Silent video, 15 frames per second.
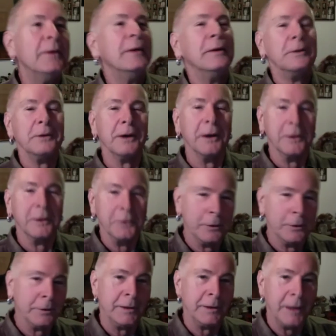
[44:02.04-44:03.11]

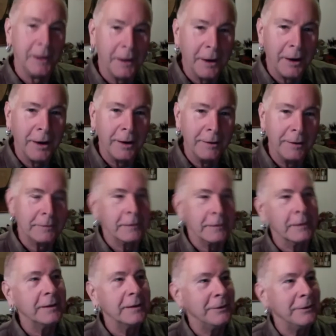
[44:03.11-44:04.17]
Tanyon yeha,
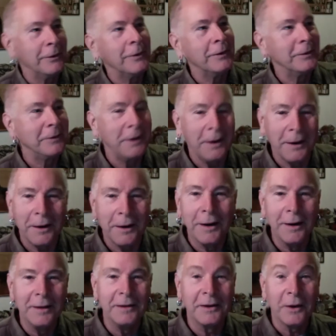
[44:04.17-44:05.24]
Tanyon yeha.
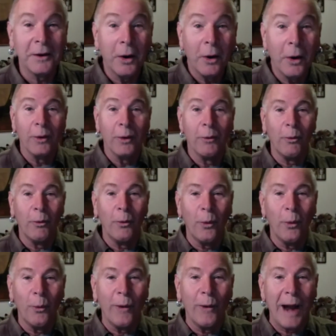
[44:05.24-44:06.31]
And you go,
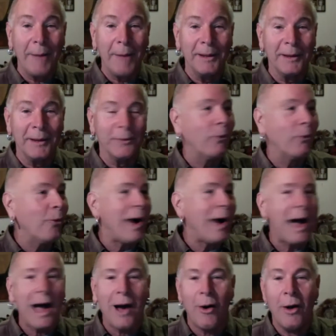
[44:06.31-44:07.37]
rabbit.
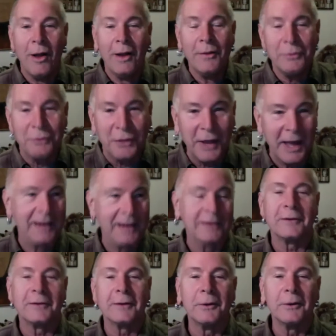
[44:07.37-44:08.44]
Wow, that is
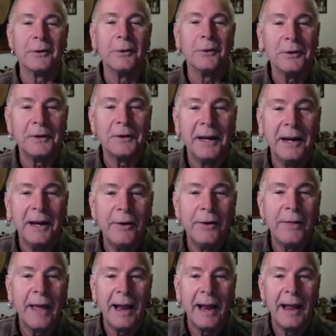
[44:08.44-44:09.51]
so cool to hear
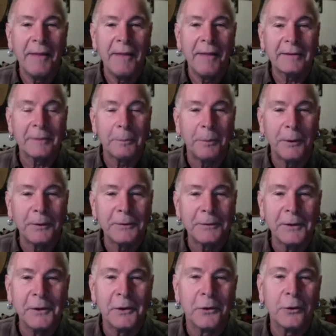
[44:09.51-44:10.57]
that. And that's a person
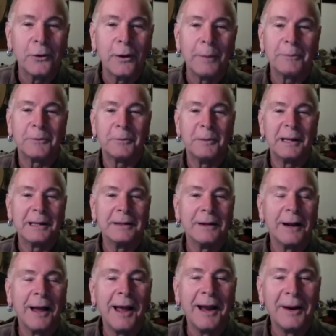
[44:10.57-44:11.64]
who grew up speaking the
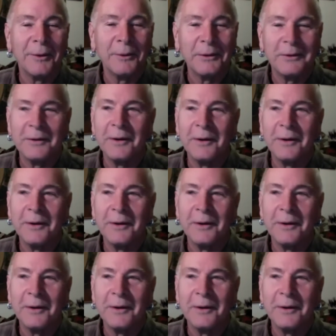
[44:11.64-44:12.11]
language, and